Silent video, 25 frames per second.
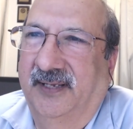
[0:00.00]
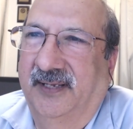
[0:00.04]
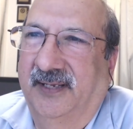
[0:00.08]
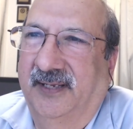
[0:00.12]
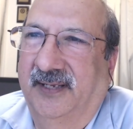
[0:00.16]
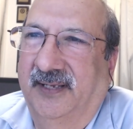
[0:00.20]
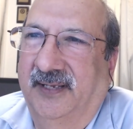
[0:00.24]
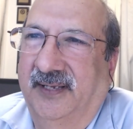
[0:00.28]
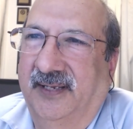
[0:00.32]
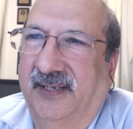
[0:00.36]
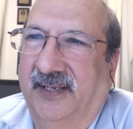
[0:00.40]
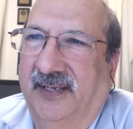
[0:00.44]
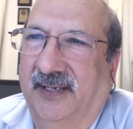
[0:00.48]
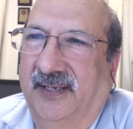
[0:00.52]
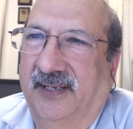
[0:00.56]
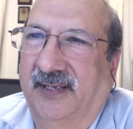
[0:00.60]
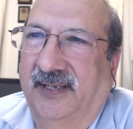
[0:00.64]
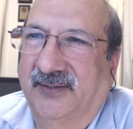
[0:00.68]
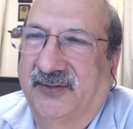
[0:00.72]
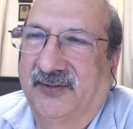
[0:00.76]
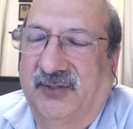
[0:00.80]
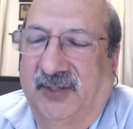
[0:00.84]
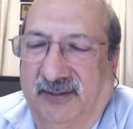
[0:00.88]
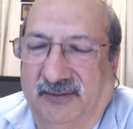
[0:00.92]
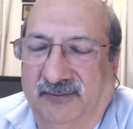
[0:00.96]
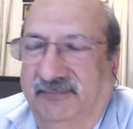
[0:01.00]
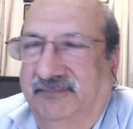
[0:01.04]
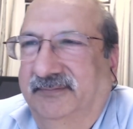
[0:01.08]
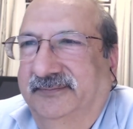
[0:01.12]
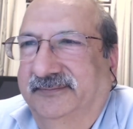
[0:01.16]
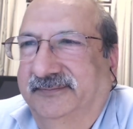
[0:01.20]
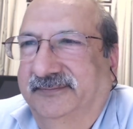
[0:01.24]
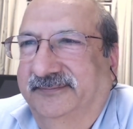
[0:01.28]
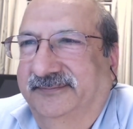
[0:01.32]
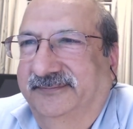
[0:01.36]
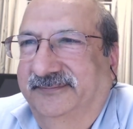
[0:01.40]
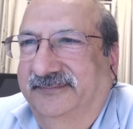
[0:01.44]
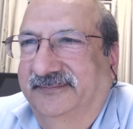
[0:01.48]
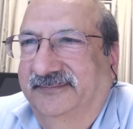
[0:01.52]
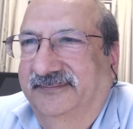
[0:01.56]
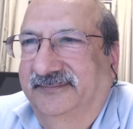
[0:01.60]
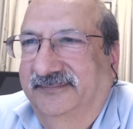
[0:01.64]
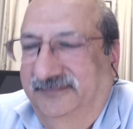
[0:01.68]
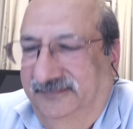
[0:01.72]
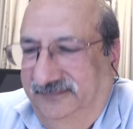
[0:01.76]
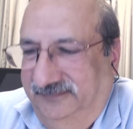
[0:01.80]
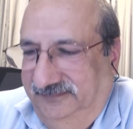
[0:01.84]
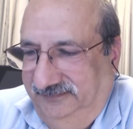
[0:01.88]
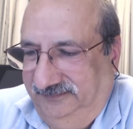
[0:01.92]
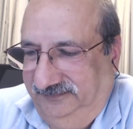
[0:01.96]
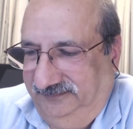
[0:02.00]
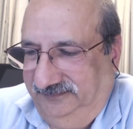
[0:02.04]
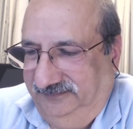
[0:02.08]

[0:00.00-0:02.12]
I think that might so, be inevitable, though. I mean, we're